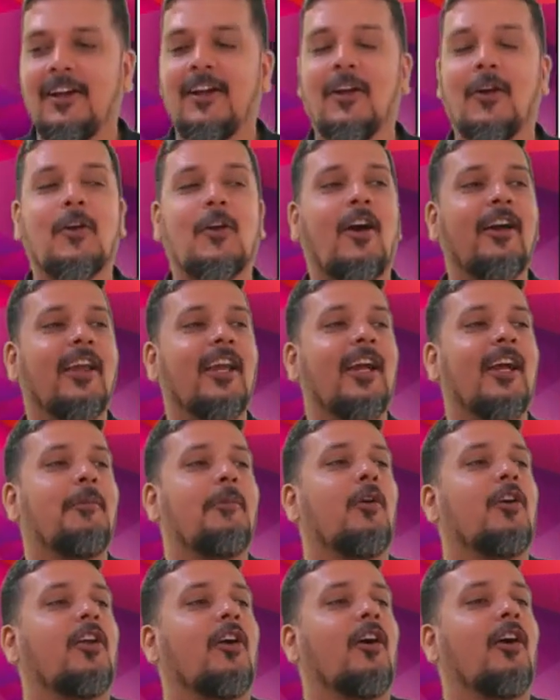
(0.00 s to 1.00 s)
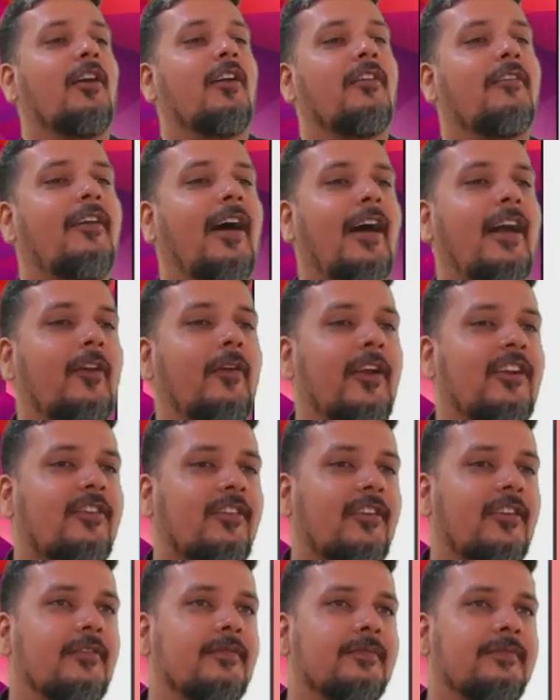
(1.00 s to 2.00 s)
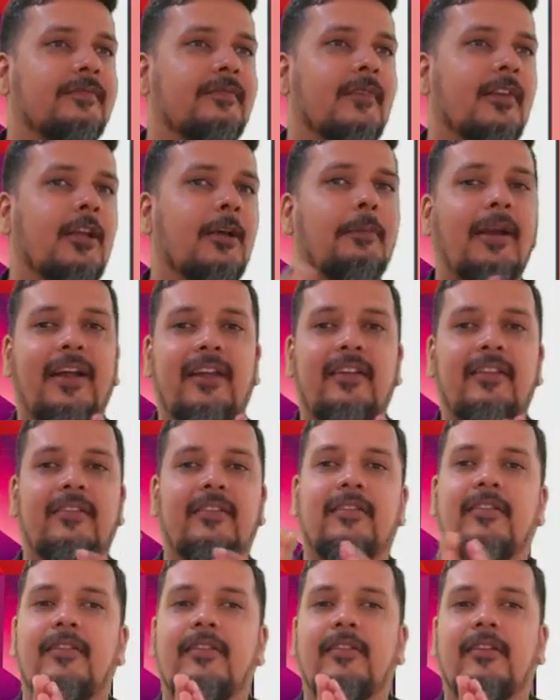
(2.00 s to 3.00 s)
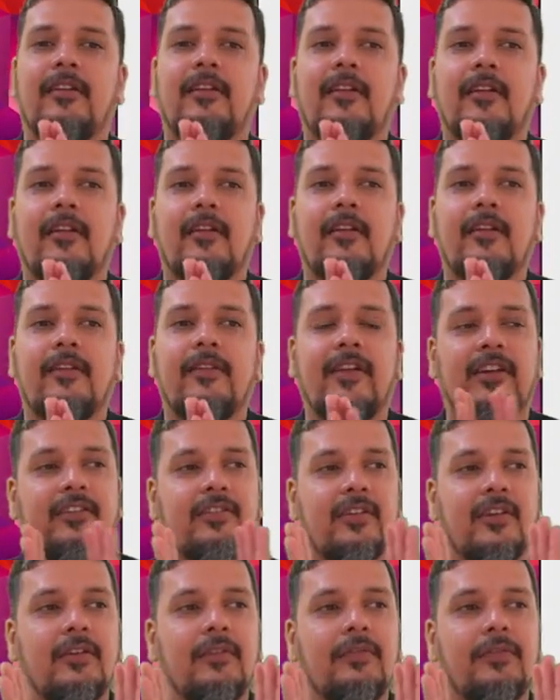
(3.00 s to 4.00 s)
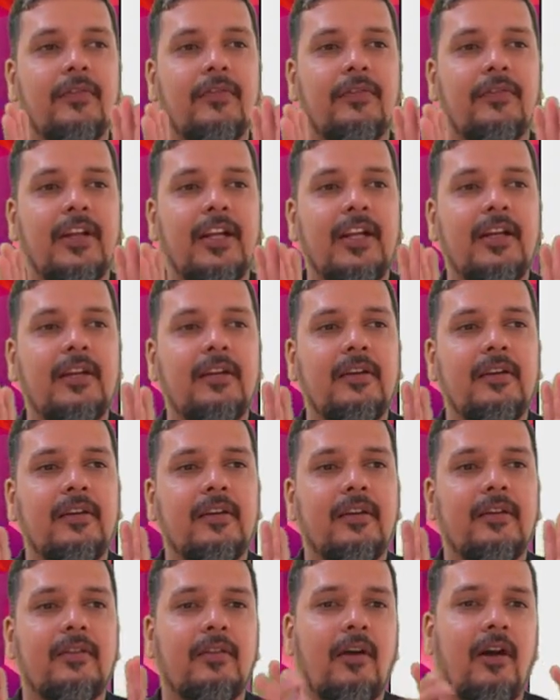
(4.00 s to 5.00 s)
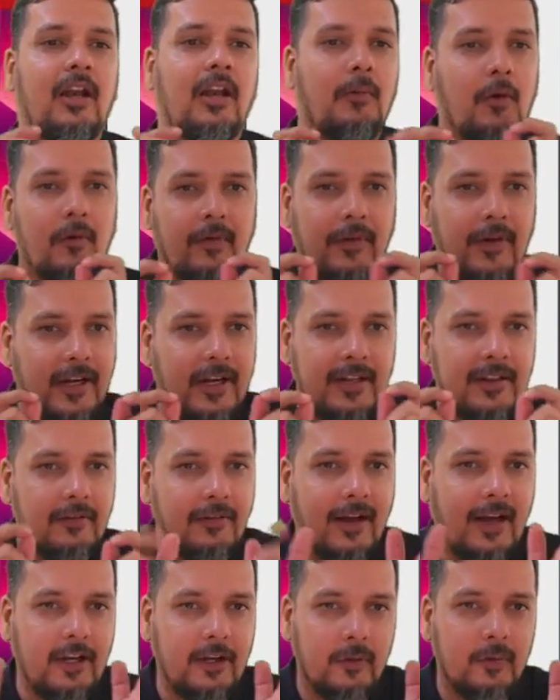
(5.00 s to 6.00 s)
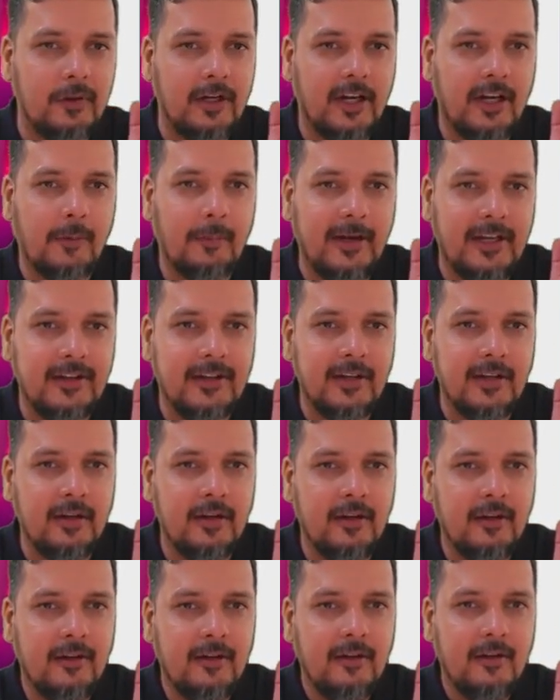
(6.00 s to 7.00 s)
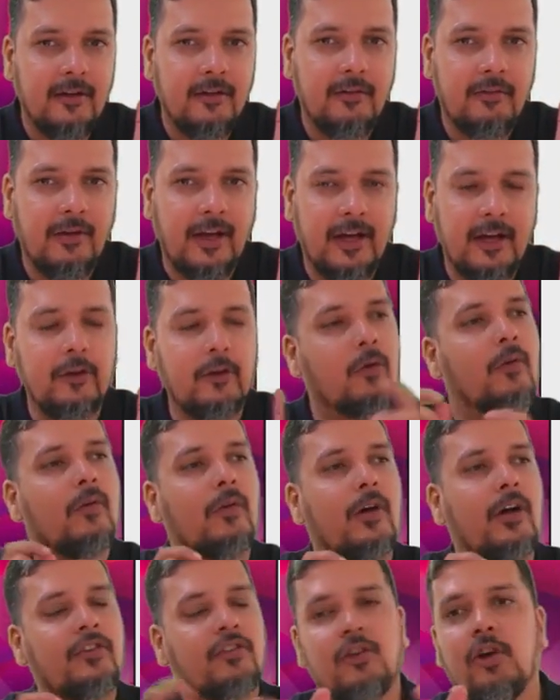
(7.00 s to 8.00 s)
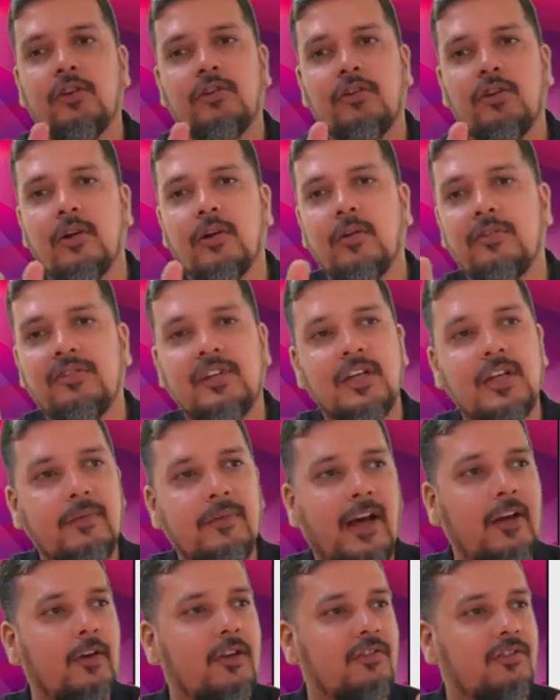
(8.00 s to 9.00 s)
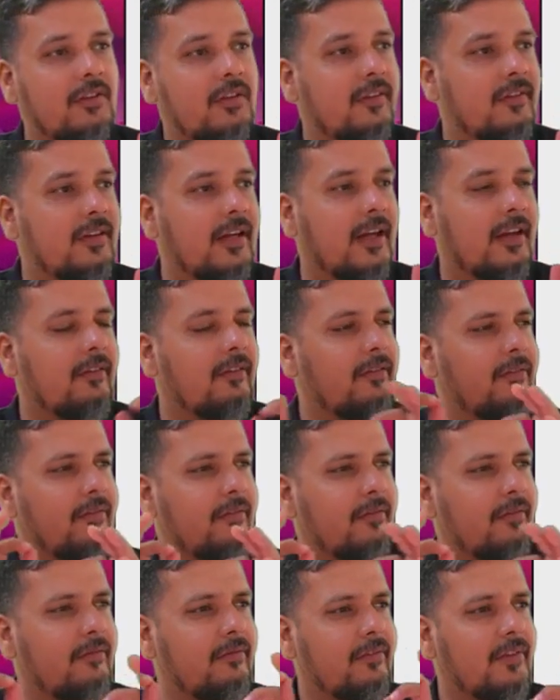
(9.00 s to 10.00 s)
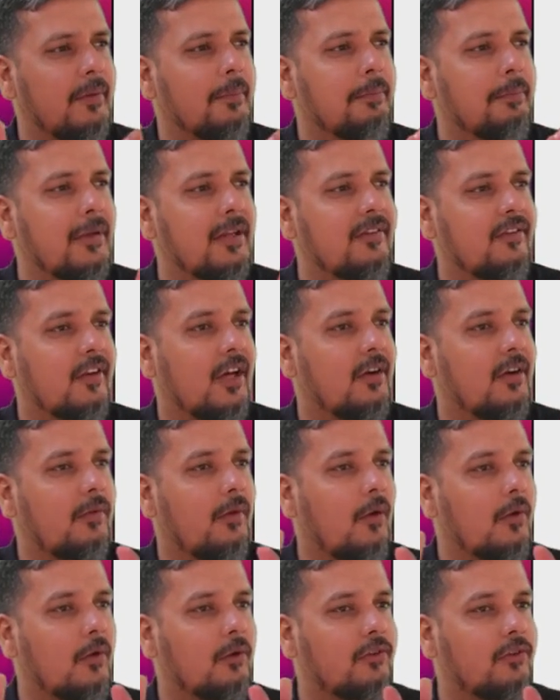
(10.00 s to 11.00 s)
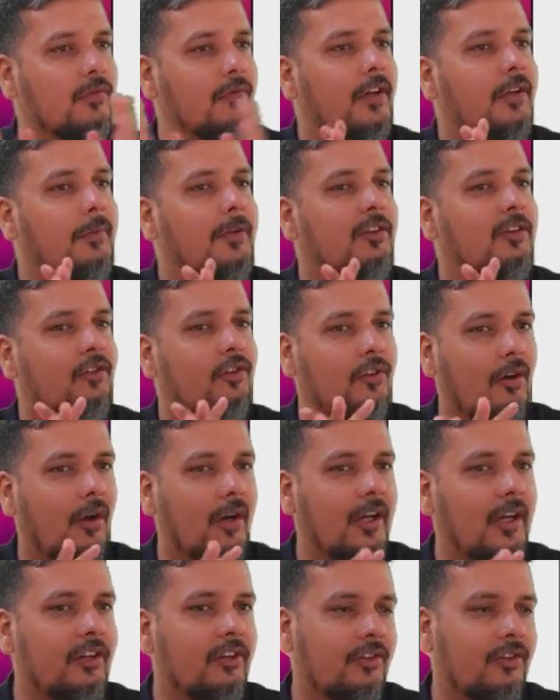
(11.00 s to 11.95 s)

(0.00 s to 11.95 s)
talking about your valuation price. Section 15 is all about finding the value, determining the value. A short question in valuation is there. Simple, straightforward question will be surely